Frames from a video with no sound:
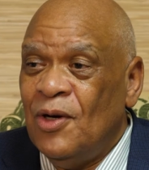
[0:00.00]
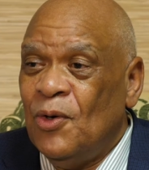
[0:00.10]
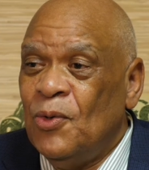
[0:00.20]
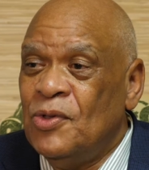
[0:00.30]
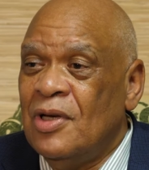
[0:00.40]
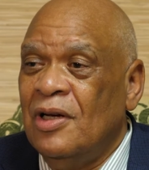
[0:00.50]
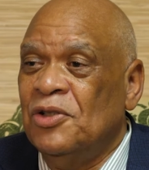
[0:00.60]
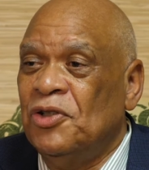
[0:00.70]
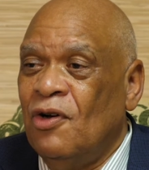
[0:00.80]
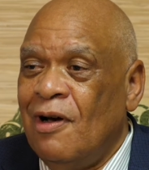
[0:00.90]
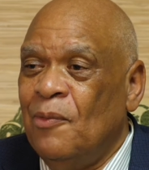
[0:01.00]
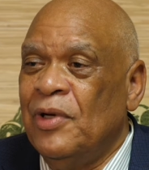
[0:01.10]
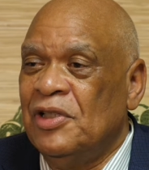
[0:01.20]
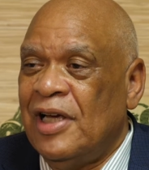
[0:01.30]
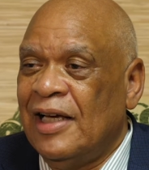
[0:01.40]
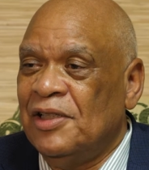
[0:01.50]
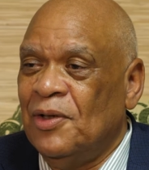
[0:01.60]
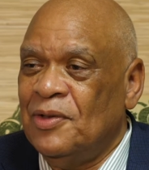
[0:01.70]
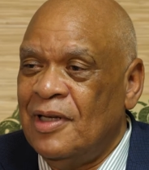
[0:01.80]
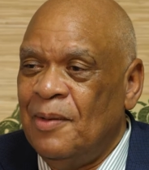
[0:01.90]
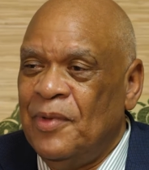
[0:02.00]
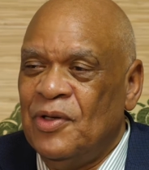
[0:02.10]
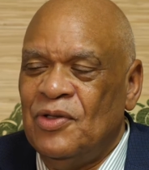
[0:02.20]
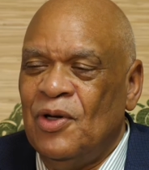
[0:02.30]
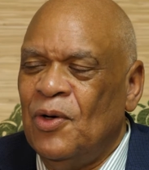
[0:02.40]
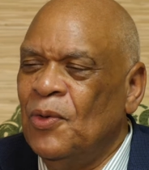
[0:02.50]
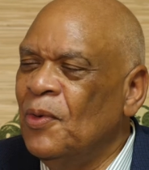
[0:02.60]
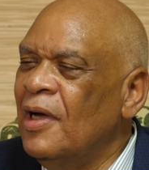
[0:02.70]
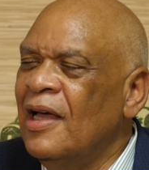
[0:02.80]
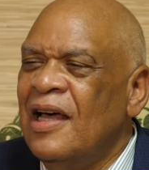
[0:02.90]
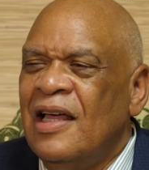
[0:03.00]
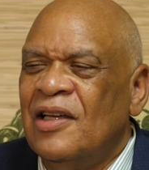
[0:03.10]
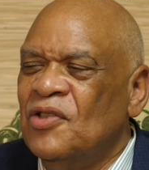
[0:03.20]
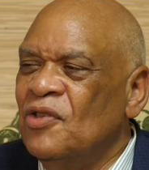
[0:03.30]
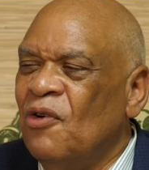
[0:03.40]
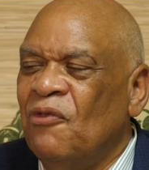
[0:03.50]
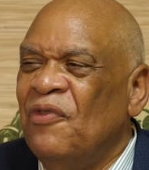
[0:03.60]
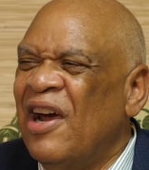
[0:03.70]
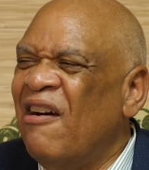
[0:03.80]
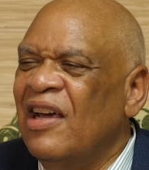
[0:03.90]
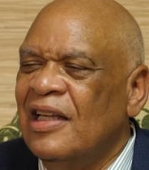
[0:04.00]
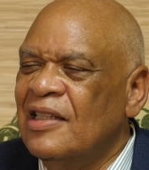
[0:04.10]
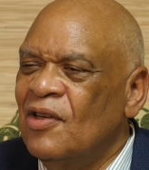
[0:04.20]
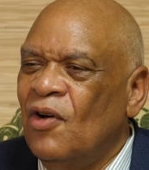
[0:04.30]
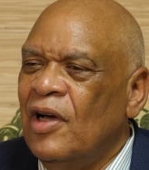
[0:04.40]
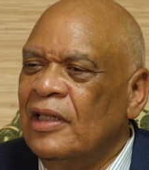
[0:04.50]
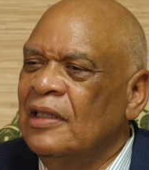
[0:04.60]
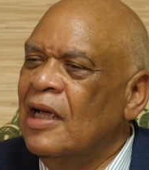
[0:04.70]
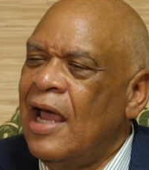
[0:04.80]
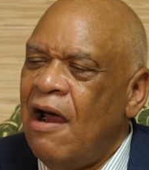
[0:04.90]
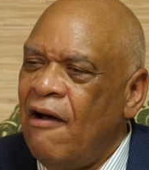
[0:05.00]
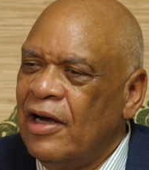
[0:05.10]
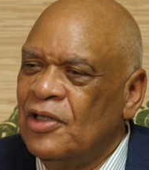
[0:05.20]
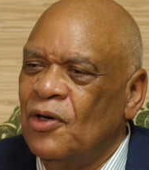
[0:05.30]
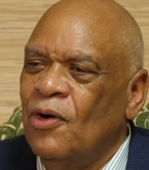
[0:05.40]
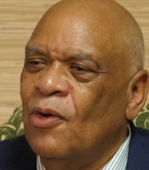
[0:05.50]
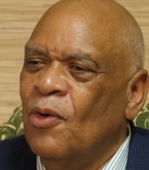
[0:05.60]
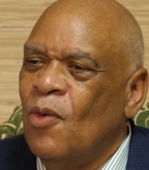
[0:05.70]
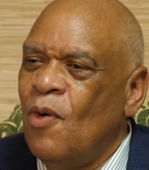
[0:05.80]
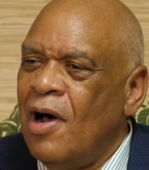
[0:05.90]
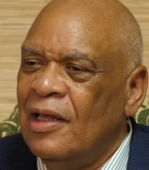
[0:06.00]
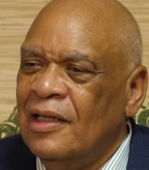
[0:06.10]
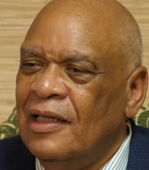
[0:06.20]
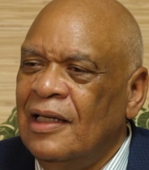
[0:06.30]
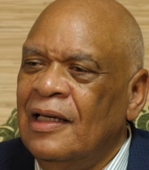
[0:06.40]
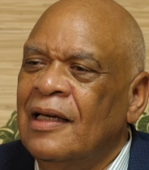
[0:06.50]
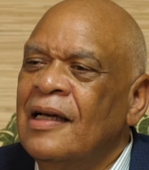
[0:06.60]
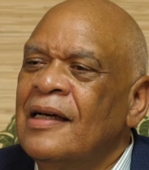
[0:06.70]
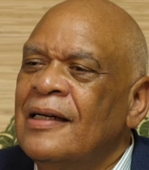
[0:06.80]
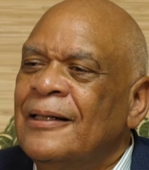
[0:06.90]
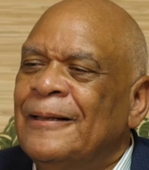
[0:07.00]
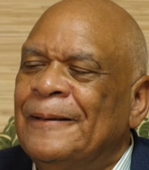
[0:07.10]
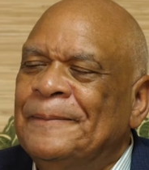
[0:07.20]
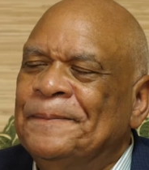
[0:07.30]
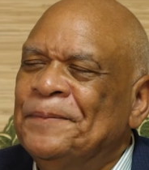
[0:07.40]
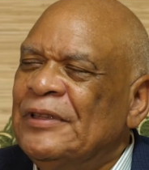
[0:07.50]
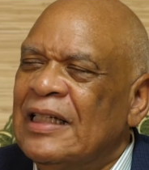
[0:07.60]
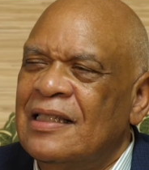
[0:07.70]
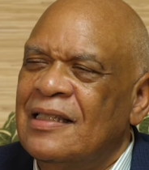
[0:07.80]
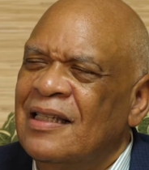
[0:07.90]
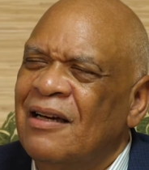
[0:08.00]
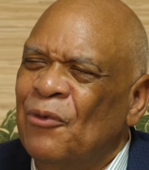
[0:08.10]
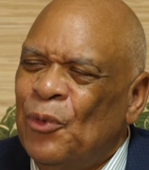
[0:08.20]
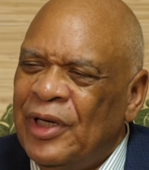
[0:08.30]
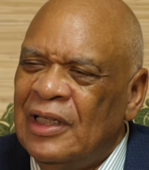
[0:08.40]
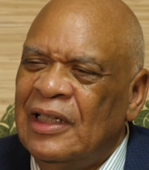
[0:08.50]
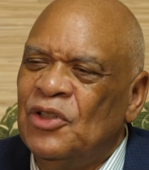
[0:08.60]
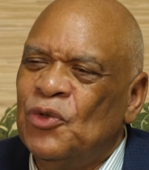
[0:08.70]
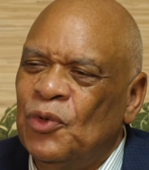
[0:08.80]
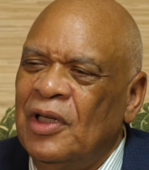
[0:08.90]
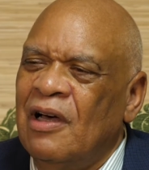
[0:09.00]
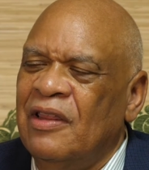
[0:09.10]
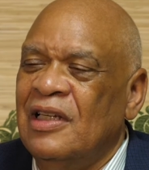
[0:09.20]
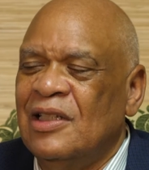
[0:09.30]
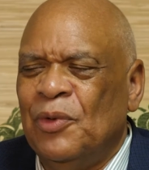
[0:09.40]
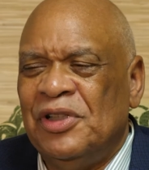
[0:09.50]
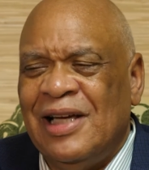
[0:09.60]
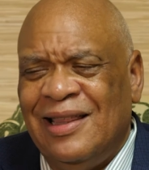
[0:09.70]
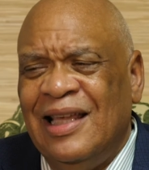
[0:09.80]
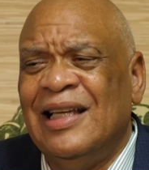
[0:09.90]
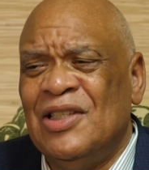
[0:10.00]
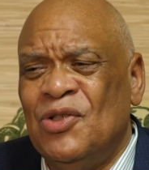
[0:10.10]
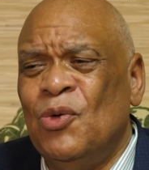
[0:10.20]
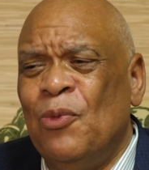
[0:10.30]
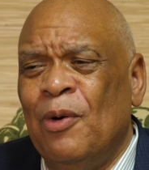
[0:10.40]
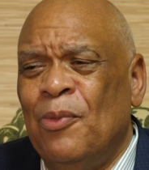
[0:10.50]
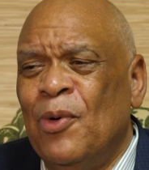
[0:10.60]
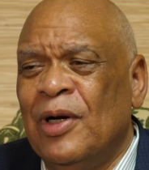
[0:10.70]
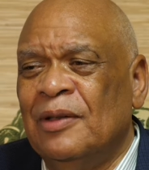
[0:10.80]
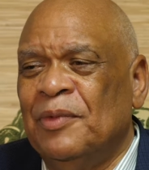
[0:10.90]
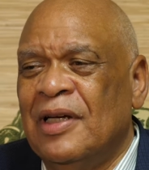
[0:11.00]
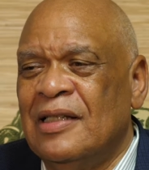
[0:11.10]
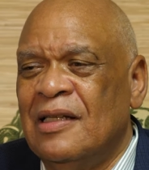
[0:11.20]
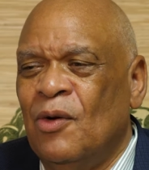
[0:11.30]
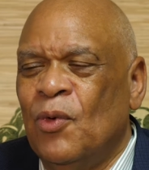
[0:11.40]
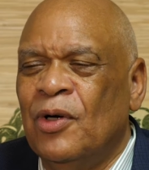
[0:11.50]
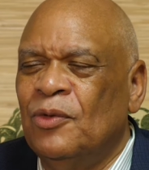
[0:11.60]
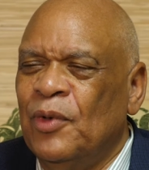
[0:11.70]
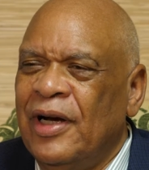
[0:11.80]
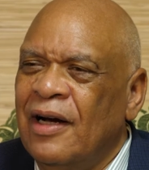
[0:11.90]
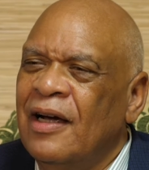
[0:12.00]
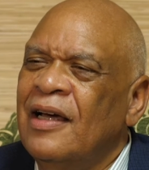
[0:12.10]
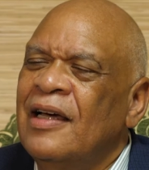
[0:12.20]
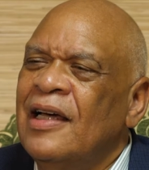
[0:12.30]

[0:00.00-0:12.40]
know who's going to show up when Jack shows up. There's no variance on character or quality. Just really, truly authentic, which I think is super important because in a world where